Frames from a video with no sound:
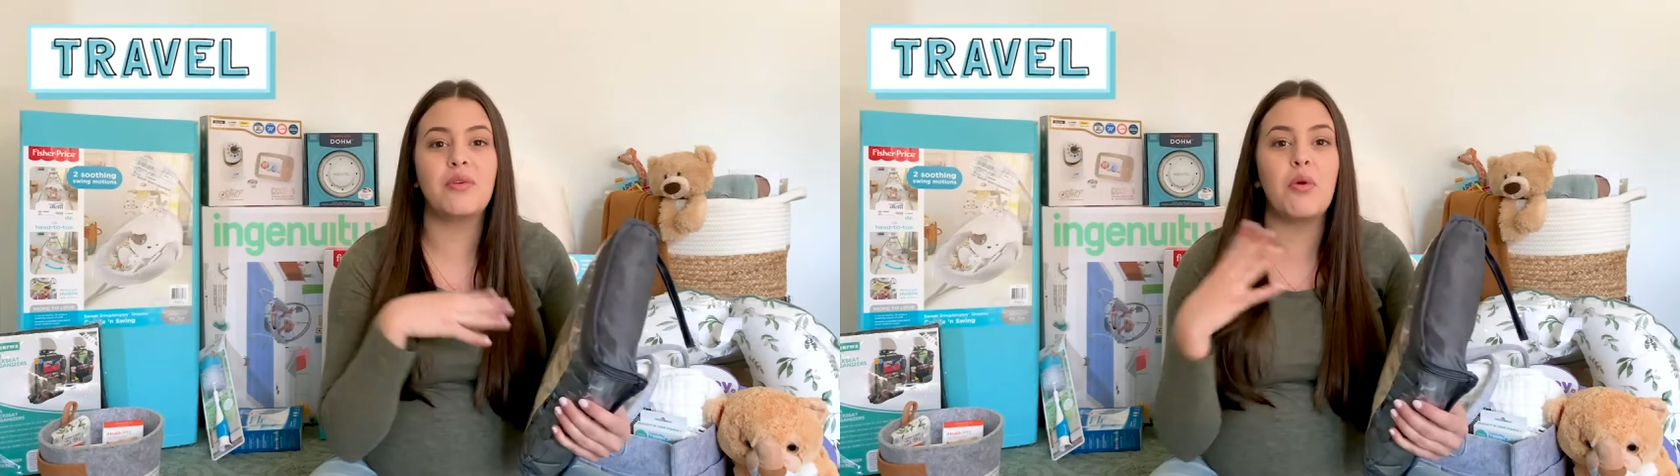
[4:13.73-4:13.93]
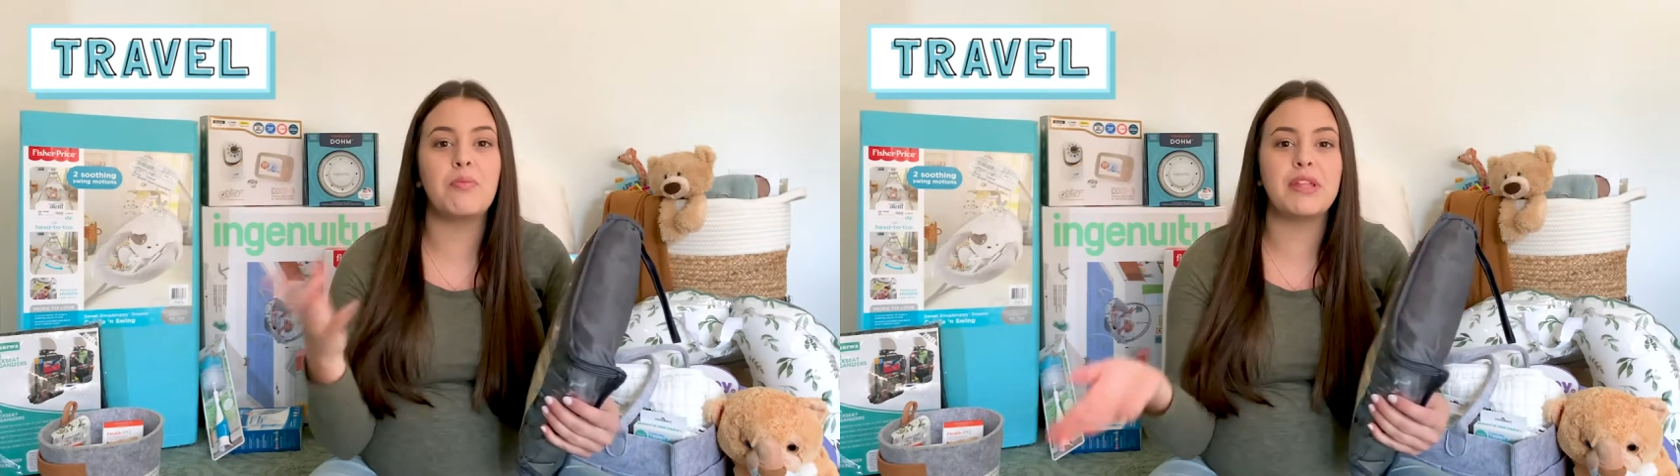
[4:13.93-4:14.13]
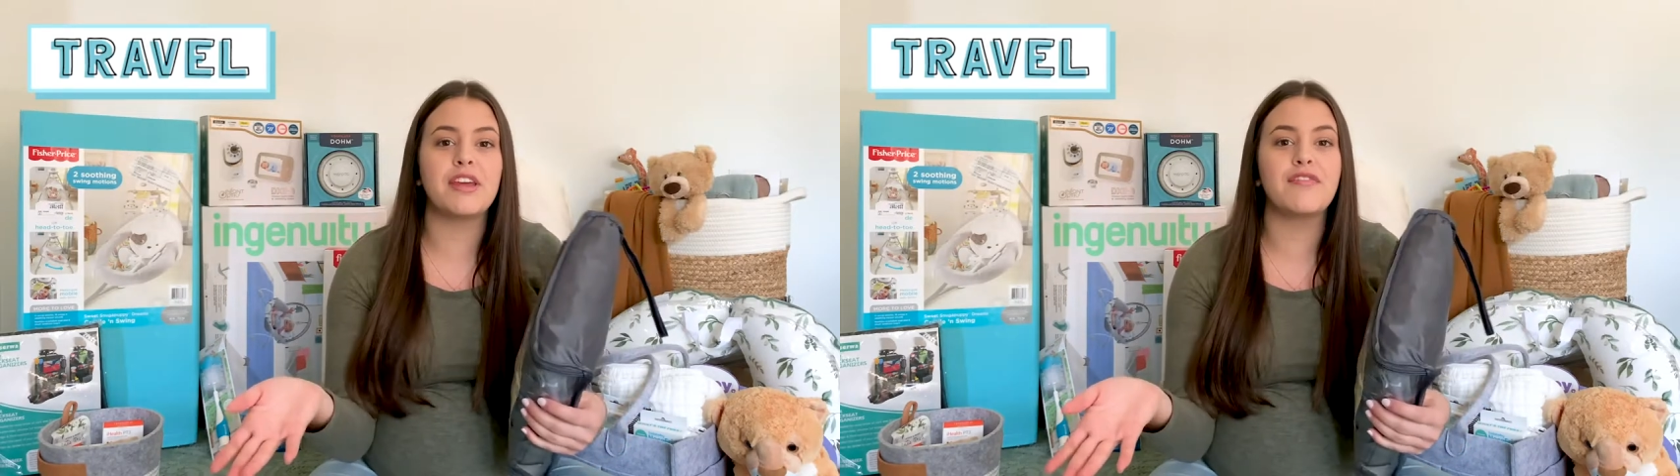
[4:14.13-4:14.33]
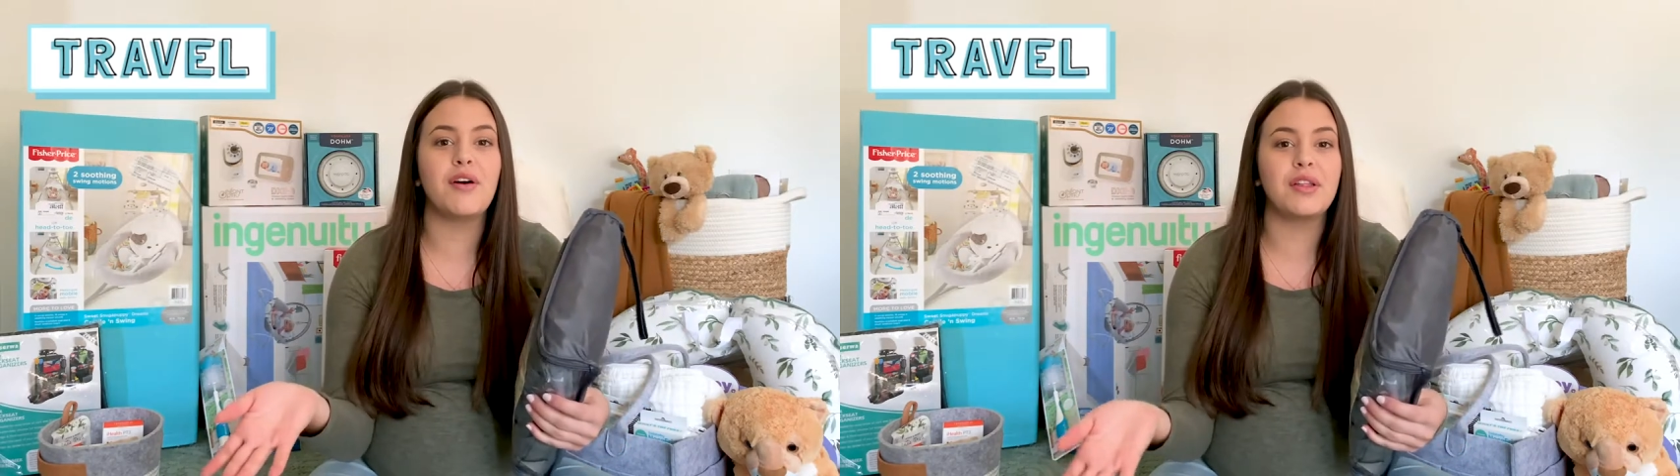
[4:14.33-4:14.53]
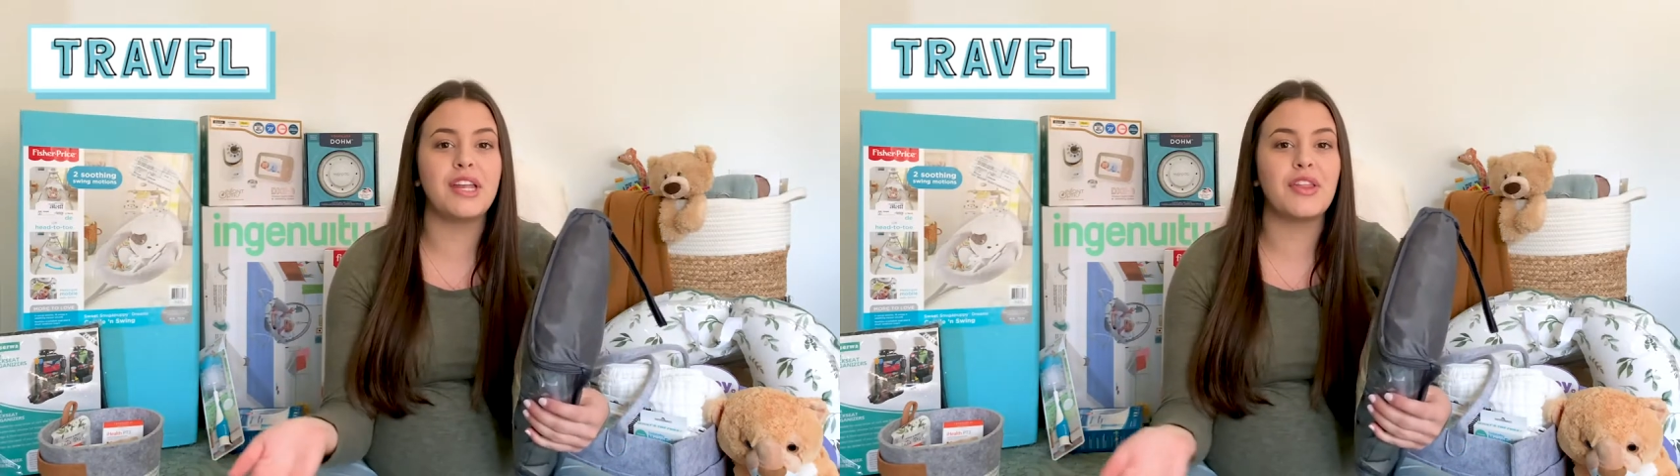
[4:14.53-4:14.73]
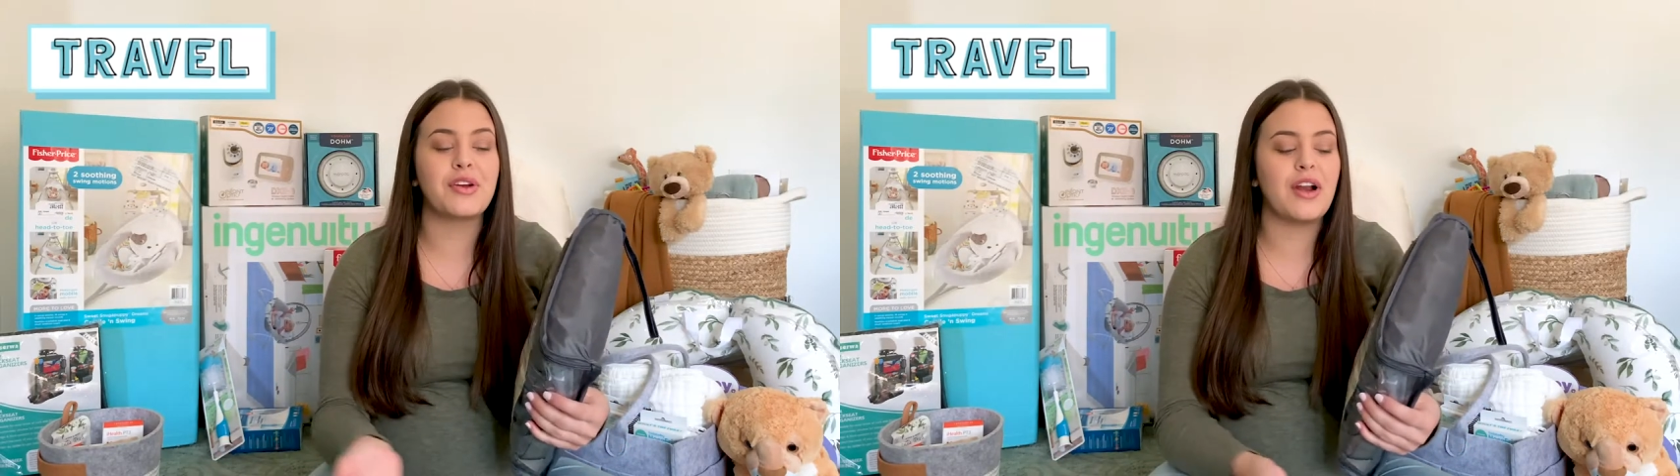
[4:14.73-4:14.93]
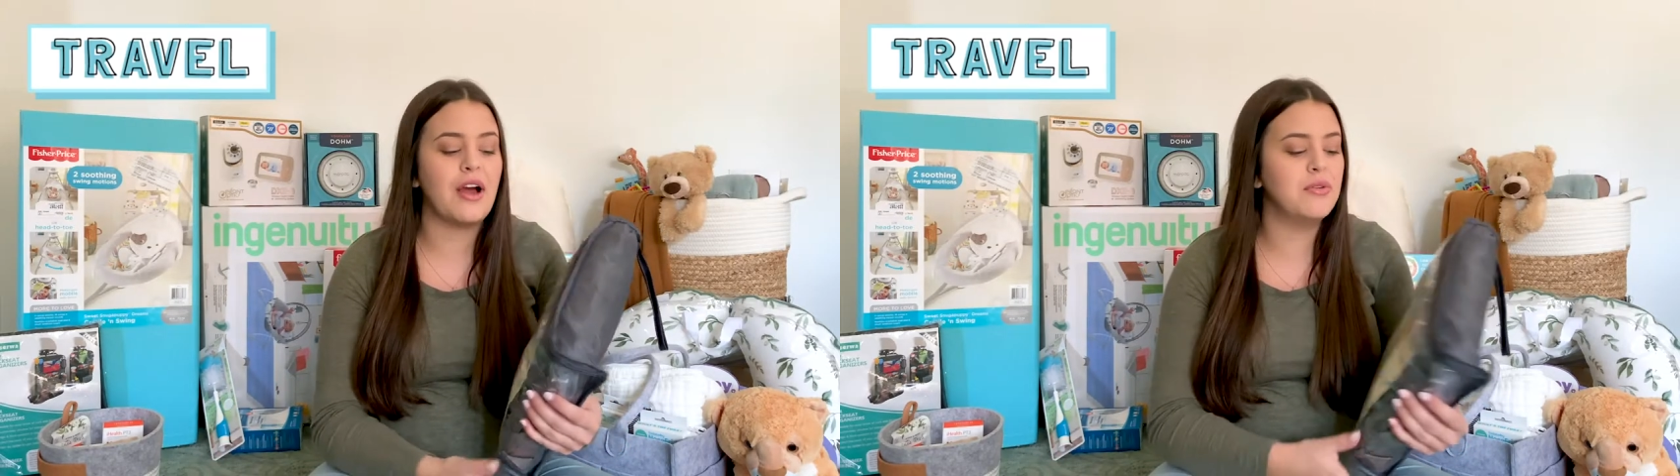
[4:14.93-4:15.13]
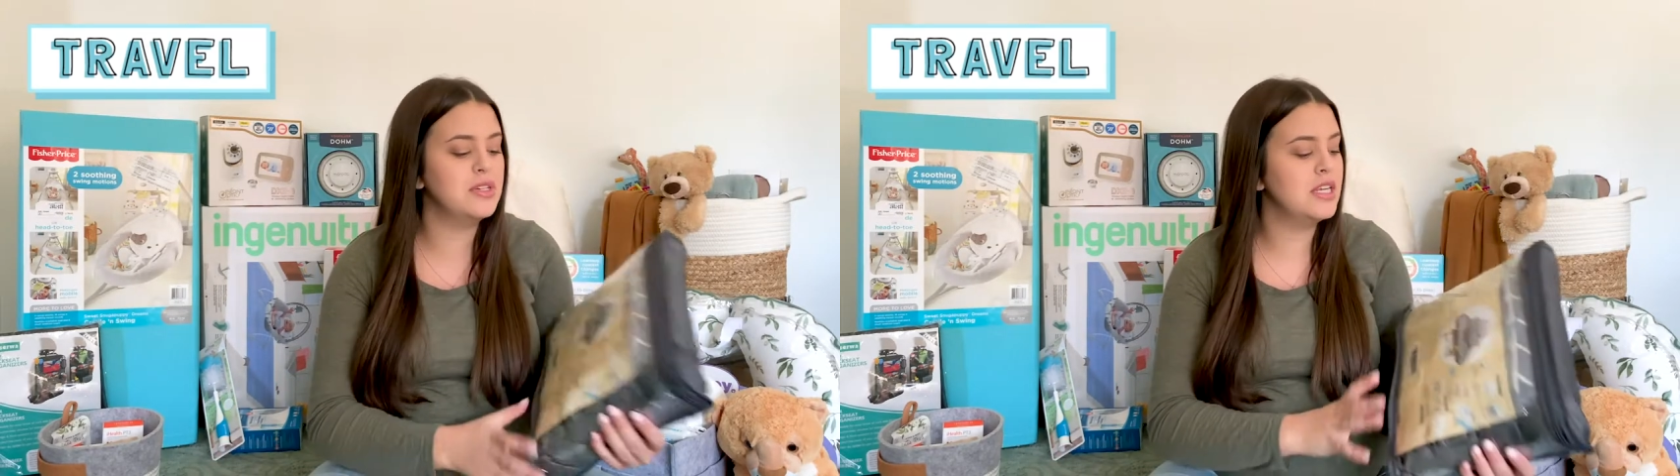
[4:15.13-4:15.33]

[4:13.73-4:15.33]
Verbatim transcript: won't be like falling on the ground.